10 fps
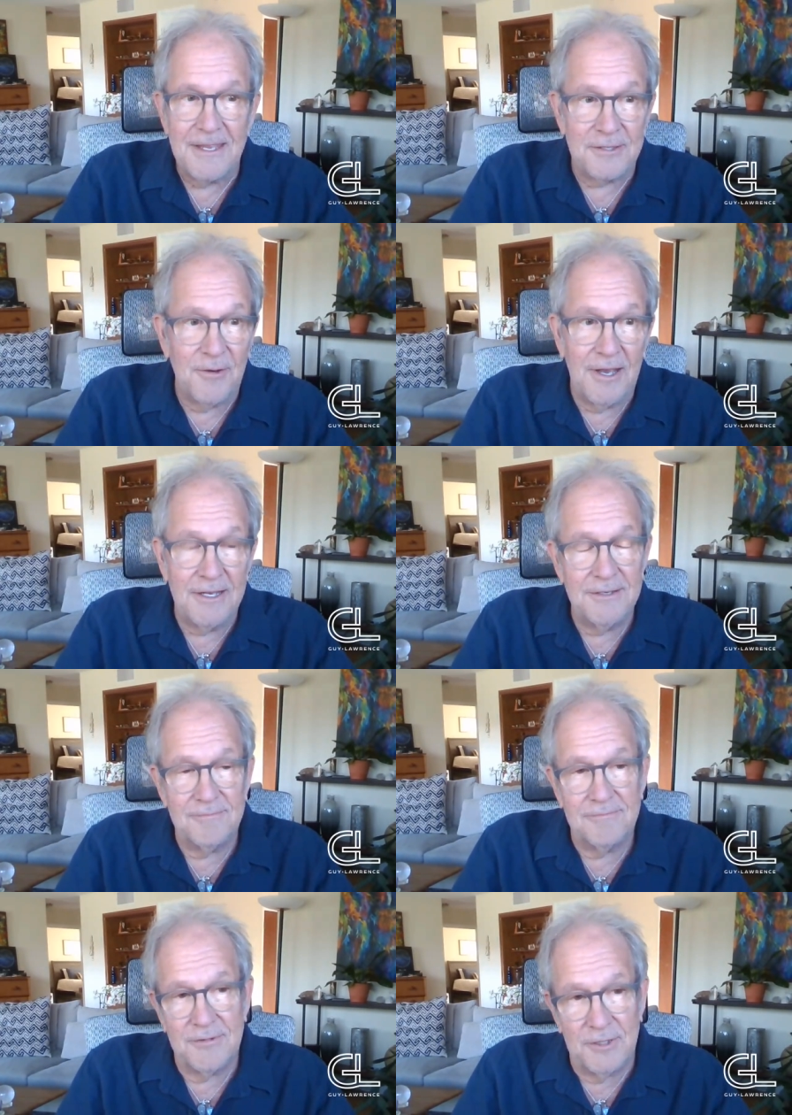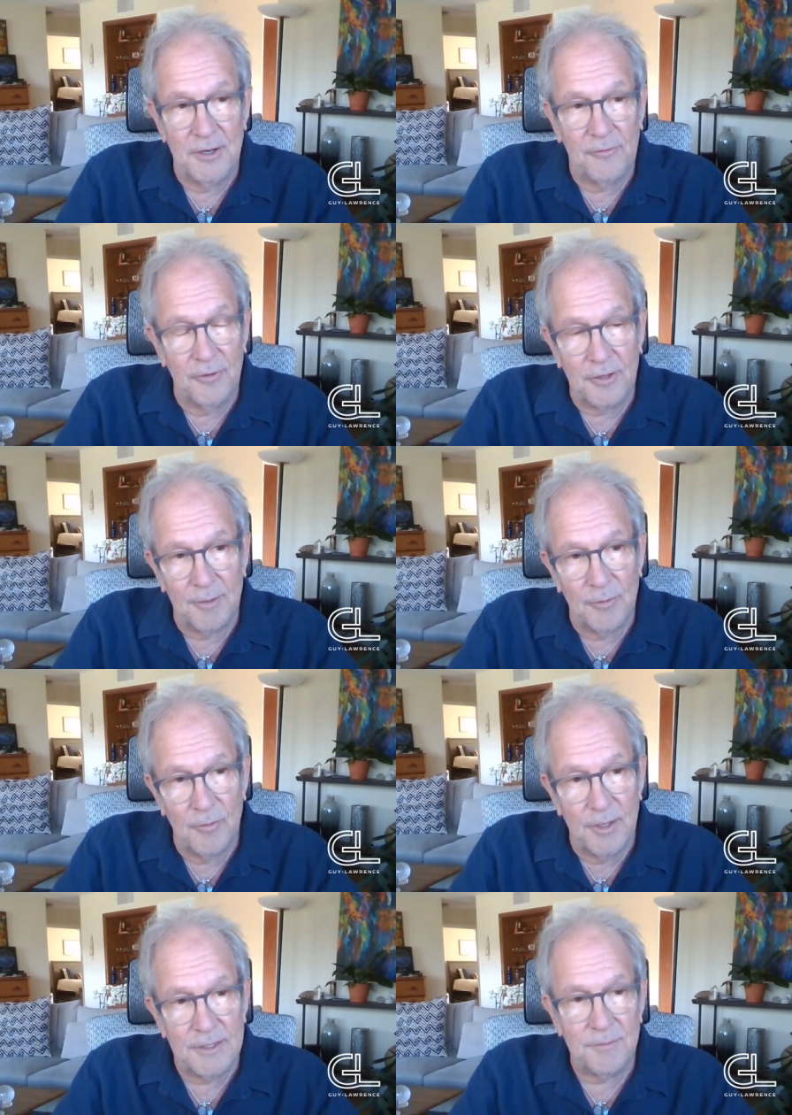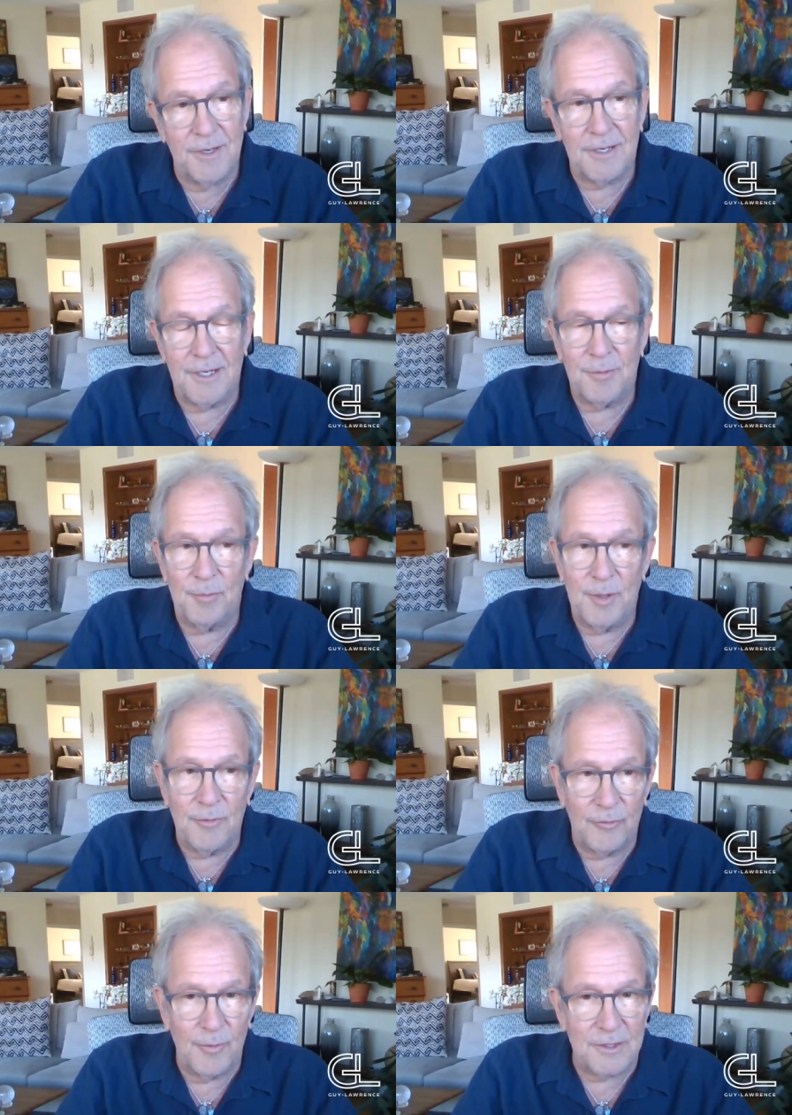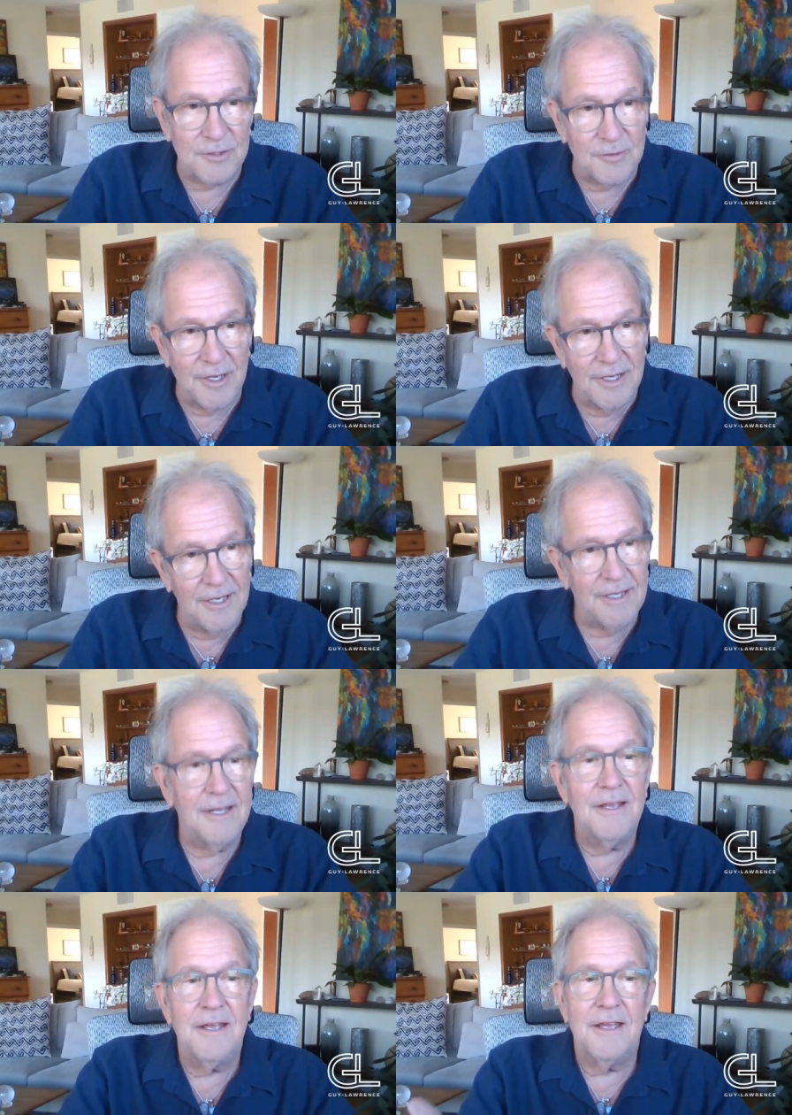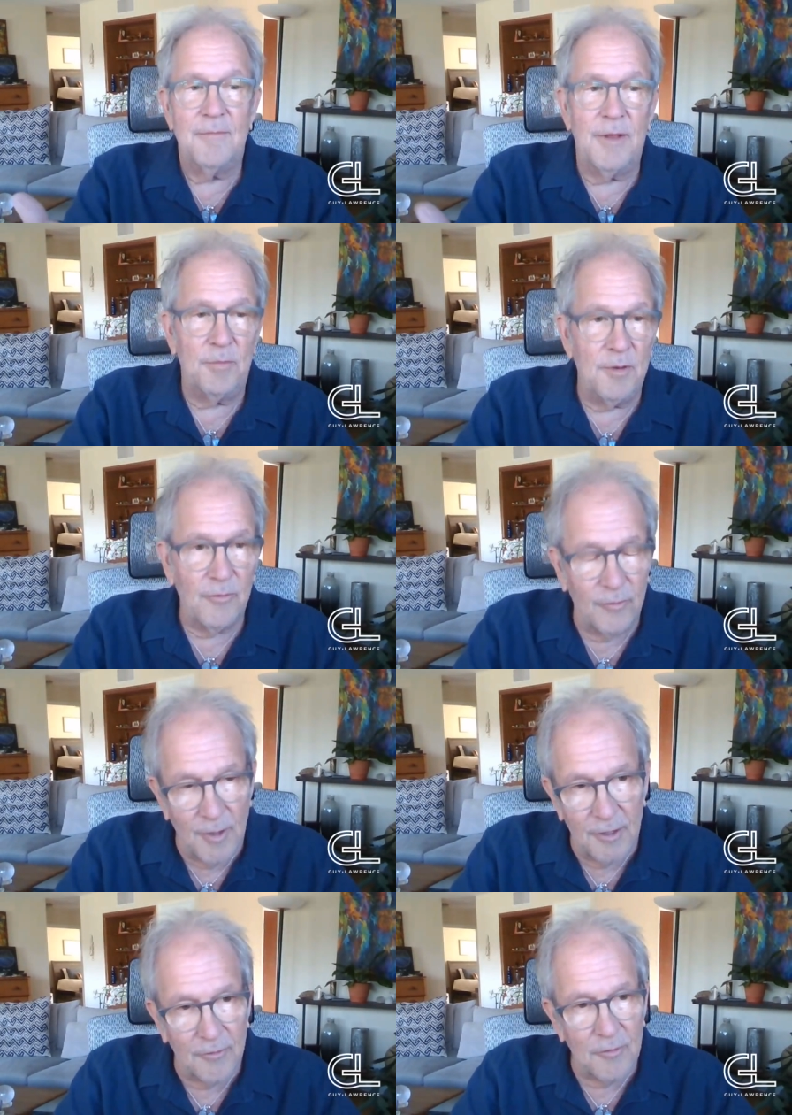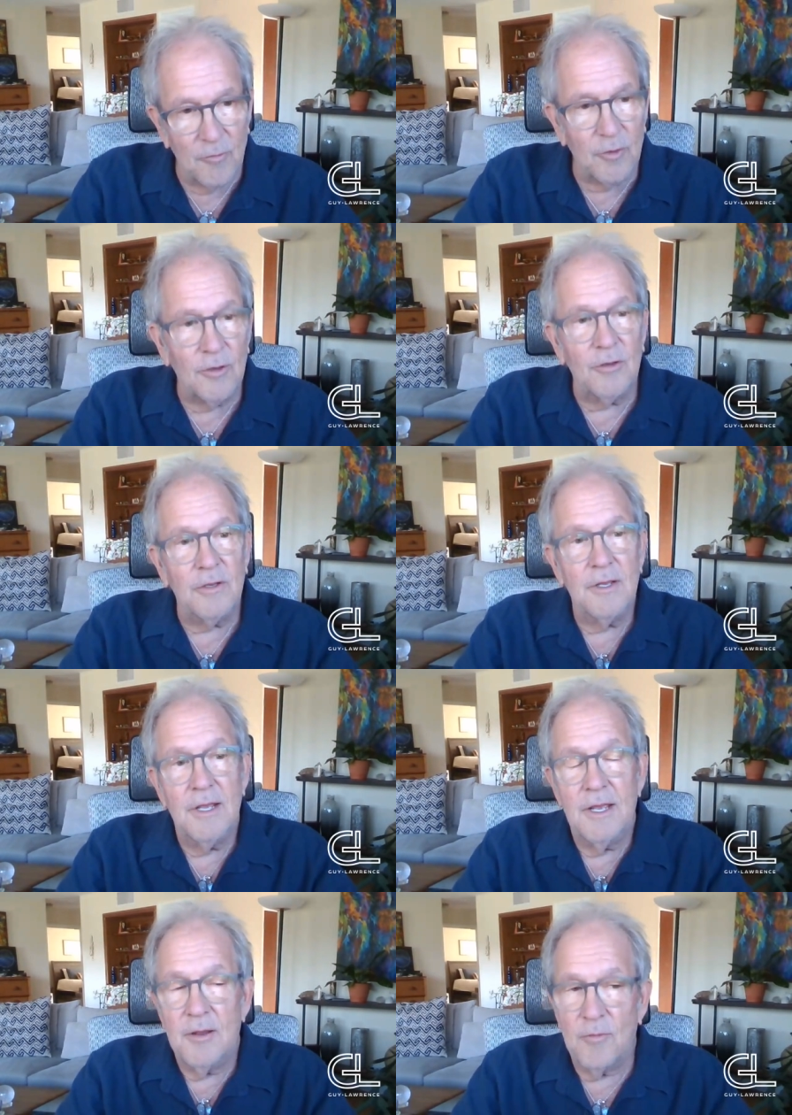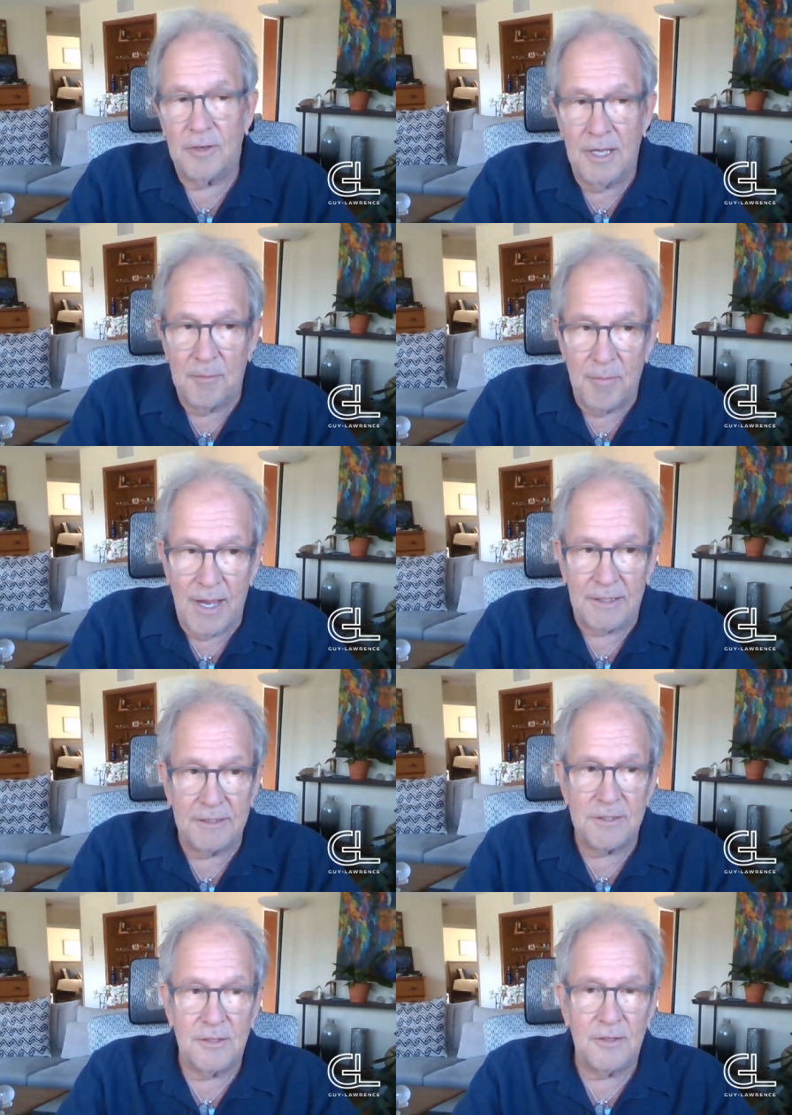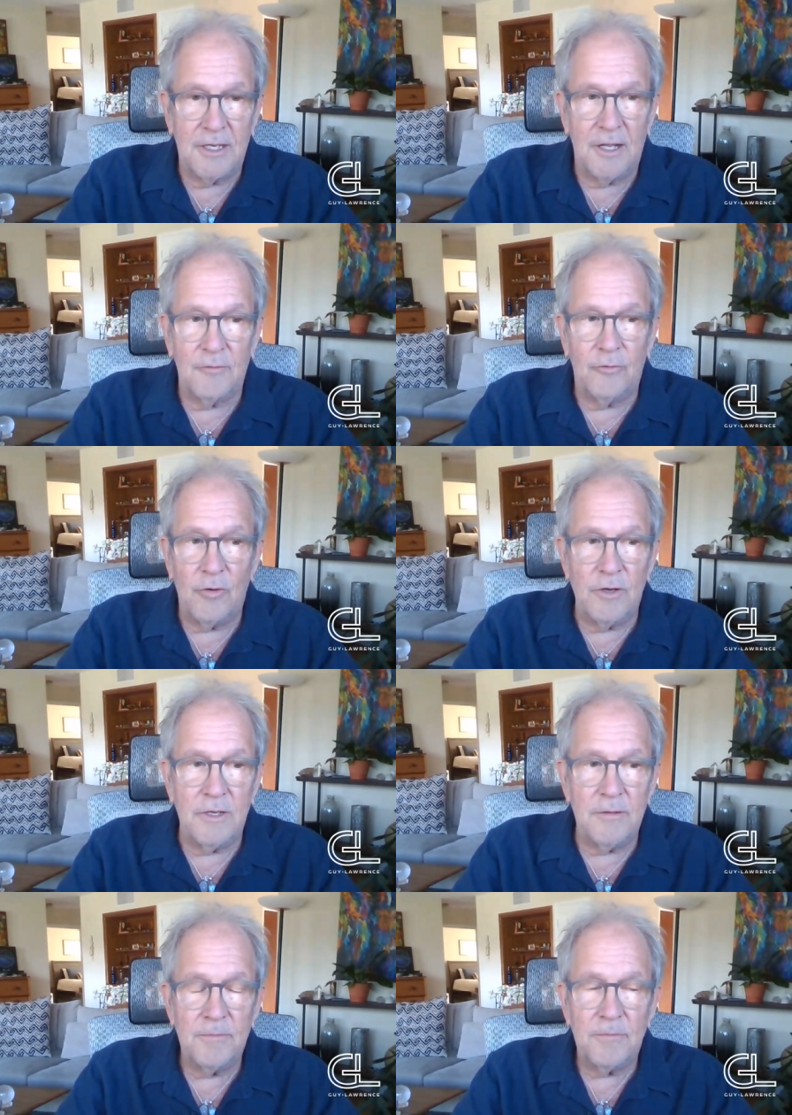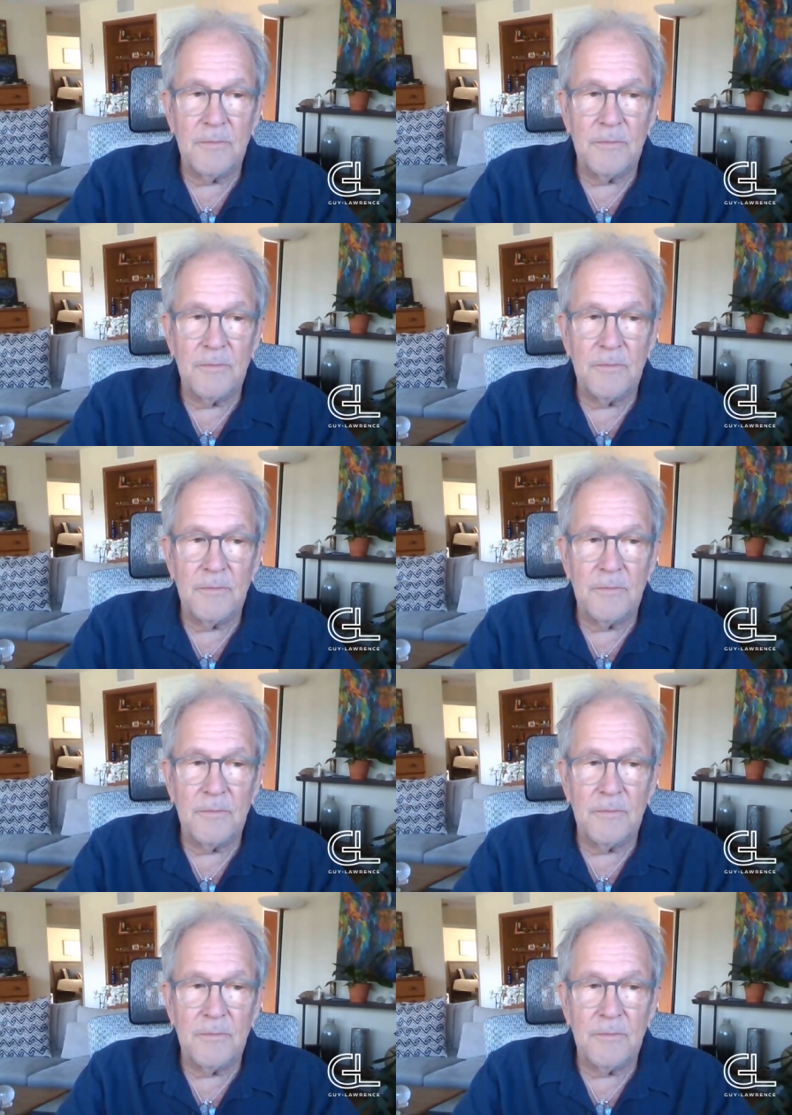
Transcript: So I was there for a couple of weeks, met a couple of people from Australia, met people from all over the world, came back to Southern California,